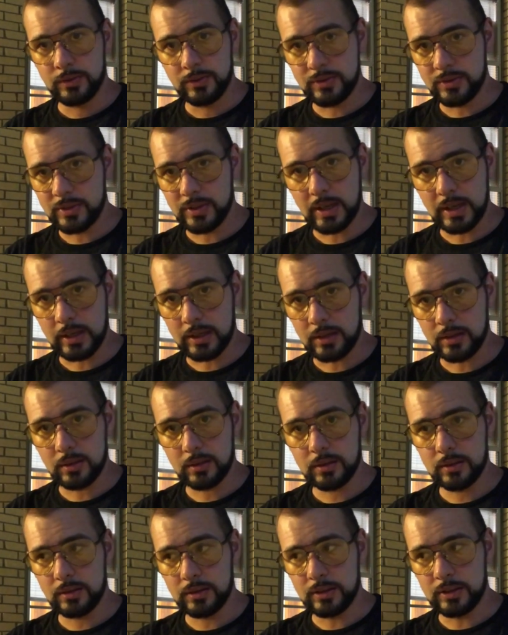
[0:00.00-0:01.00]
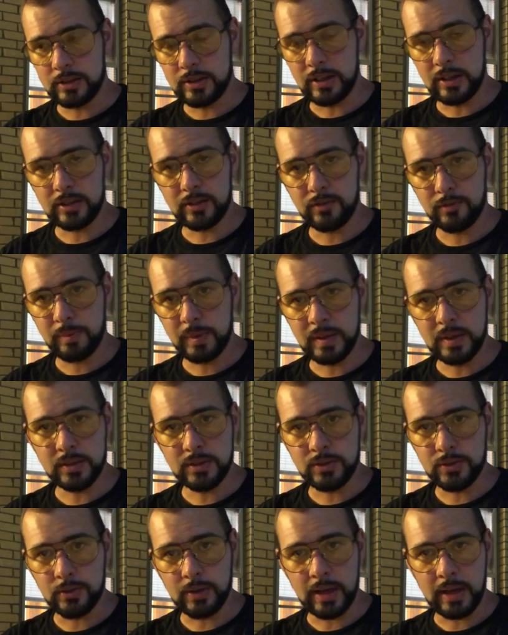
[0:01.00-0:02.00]
just like Detective
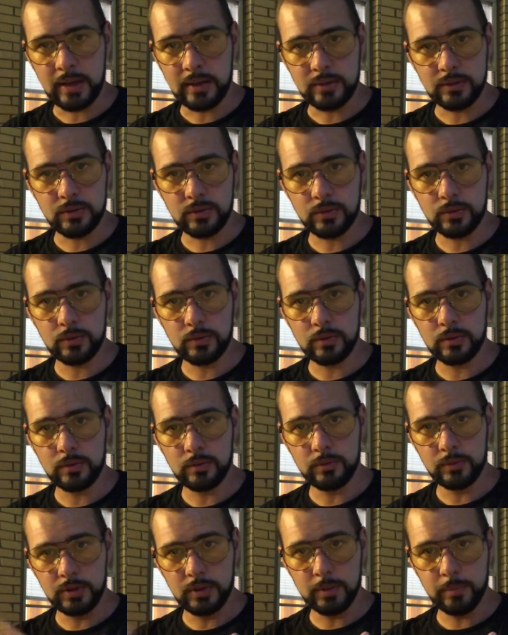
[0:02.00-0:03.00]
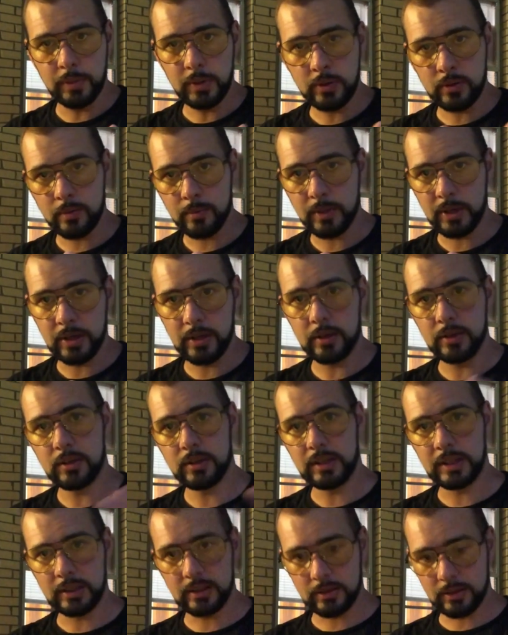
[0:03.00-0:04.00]
Pikachu has with the Pokemon.
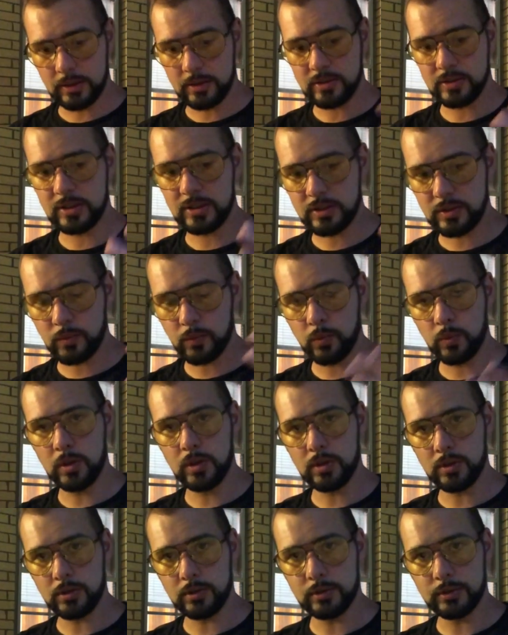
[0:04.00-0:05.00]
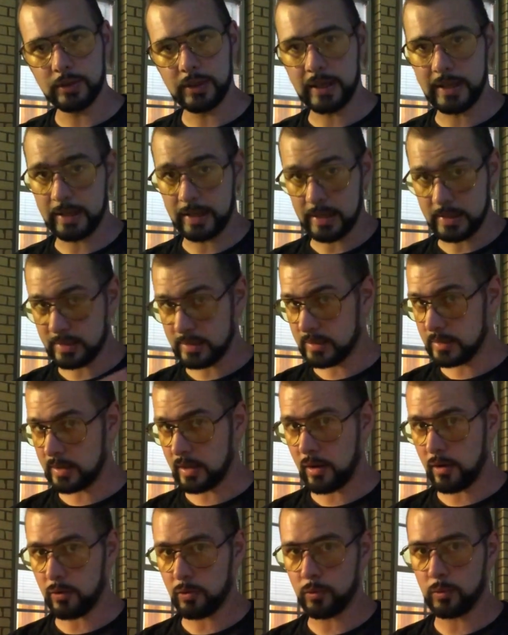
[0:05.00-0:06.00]
Like, there's this world, I guess it's
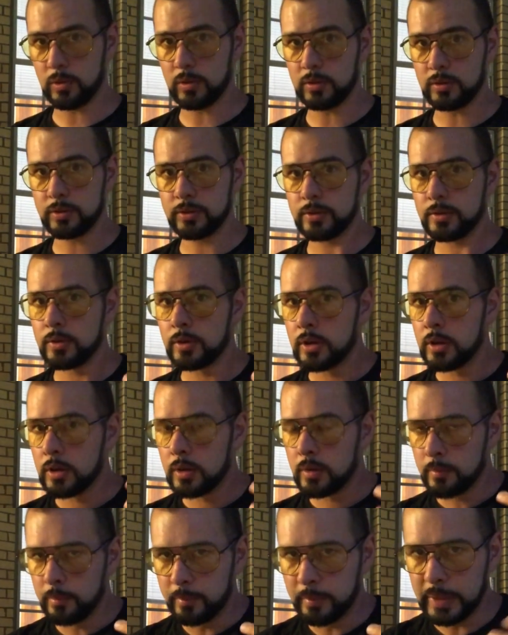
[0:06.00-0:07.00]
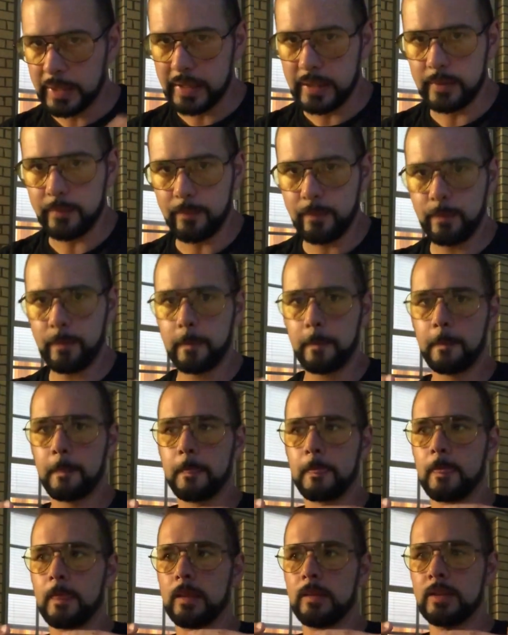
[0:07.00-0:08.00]
our world, but
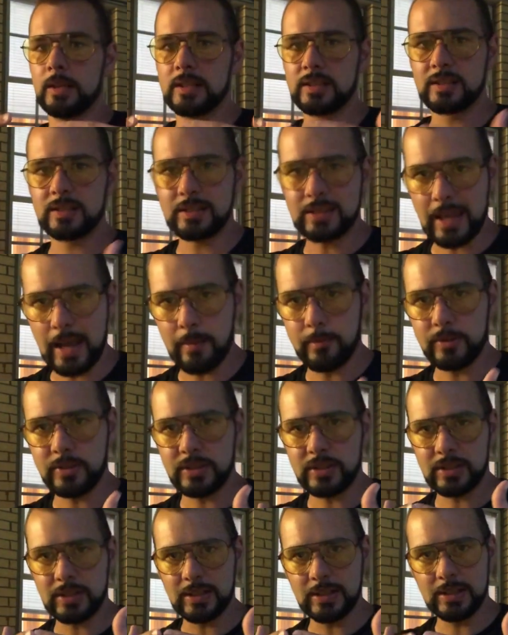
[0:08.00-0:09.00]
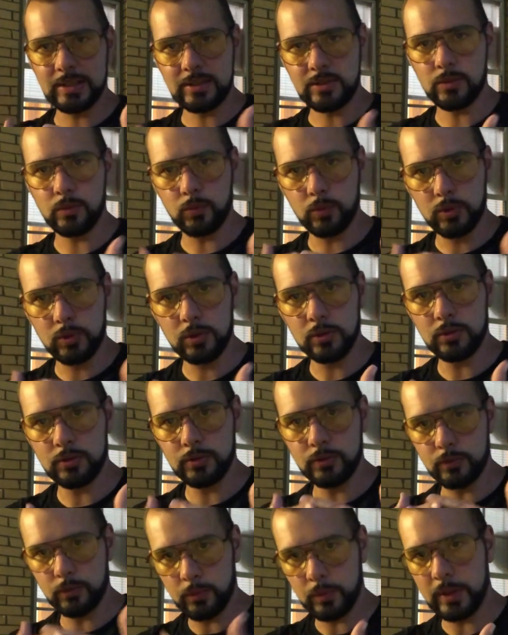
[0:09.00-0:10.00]
they establish that it's a
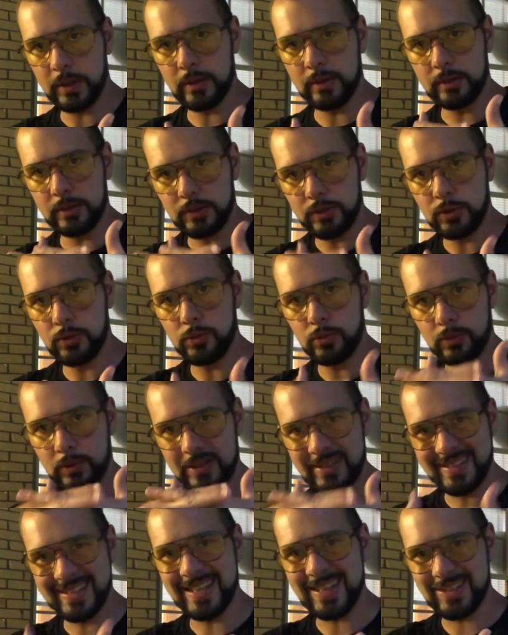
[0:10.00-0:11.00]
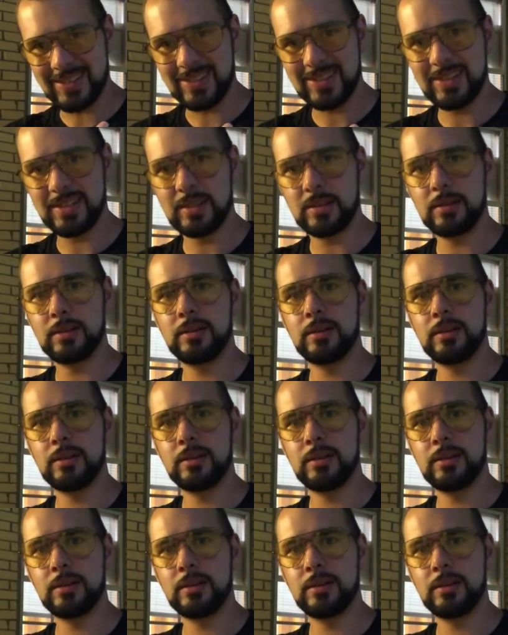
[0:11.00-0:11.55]
world where the two exist.